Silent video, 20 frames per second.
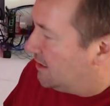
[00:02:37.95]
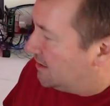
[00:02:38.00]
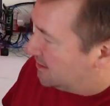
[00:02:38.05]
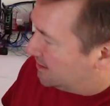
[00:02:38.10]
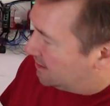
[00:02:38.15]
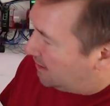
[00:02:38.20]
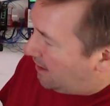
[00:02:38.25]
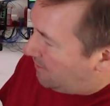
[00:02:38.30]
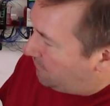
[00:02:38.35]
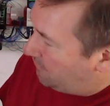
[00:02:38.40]

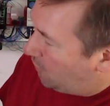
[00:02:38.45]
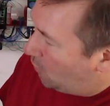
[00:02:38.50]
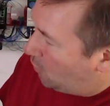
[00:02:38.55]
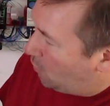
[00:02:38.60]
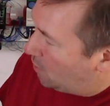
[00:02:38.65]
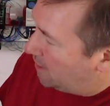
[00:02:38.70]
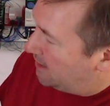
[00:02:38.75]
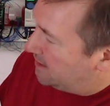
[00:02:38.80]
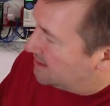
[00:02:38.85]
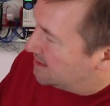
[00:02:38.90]
Slot
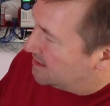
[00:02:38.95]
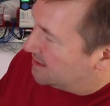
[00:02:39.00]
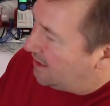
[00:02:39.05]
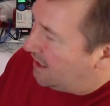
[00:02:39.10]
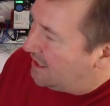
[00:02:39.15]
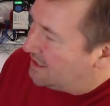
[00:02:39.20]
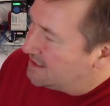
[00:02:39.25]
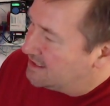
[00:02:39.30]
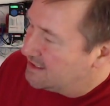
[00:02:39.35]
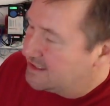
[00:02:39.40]
4 and
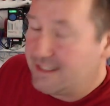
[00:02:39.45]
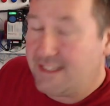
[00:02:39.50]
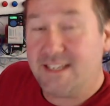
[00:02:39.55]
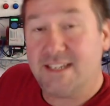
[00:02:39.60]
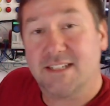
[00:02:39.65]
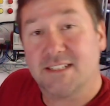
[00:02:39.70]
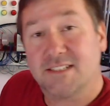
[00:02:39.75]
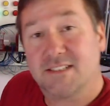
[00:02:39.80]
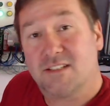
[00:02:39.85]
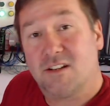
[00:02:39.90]
slot
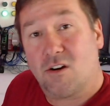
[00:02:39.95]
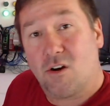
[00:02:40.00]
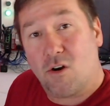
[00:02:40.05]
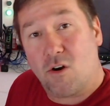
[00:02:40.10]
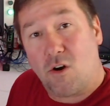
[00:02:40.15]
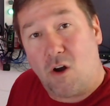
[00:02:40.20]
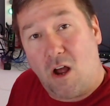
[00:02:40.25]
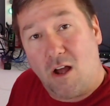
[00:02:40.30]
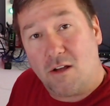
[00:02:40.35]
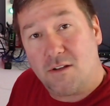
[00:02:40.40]
6
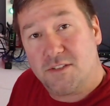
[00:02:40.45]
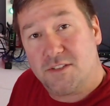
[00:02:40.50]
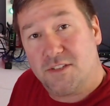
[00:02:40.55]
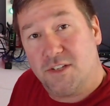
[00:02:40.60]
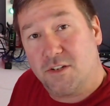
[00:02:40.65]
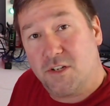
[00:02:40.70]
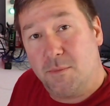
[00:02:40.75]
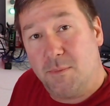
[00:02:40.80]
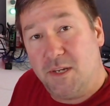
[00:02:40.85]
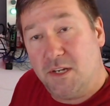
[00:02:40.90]
are
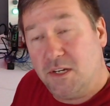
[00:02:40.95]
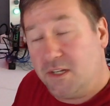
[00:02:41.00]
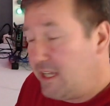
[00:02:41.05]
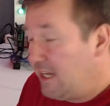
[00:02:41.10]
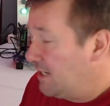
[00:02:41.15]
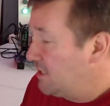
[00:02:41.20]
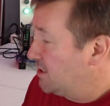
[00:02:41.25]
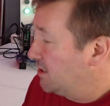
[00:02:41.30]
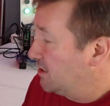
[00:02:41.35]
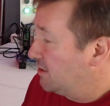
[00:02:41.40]
also
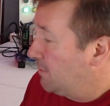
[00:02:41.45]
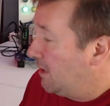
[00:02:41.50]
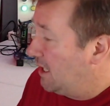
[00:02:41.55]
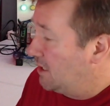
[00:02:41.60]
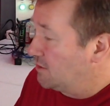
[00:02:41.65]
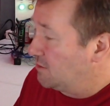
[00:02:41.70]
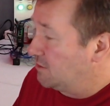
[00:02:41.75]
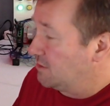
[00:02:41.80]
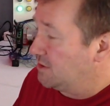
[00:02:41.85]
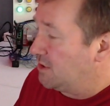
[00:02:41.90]
communications
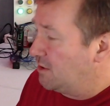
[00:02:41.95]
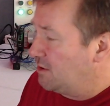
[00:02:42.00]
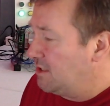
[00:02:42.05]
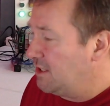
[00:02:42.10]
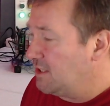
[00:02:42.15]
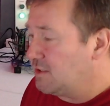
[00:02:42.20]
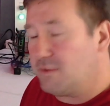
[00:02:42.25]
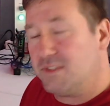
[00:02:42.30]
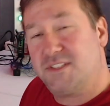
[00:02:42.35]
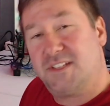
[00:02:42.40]
modules. So
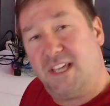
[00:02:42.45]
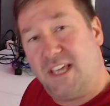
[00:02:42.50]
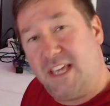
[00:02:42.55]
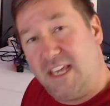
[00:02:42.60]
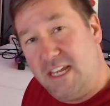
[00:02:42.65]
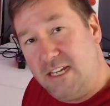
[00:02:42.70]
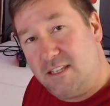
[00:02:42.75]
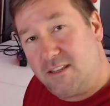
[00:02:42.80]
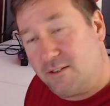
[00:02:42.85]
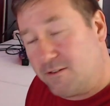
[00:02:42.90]
this was
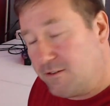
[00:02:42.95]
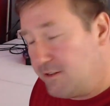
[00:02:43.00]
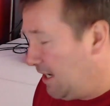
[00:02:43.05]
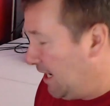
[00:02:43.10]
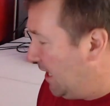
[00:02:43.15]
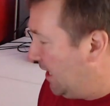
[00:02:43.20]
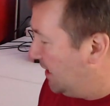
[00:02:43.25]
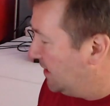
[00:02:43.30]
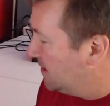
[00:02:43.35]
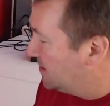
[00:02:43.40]

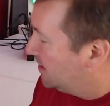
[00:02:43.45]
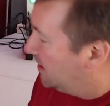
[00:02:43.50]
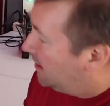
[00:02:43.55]
Ethernet.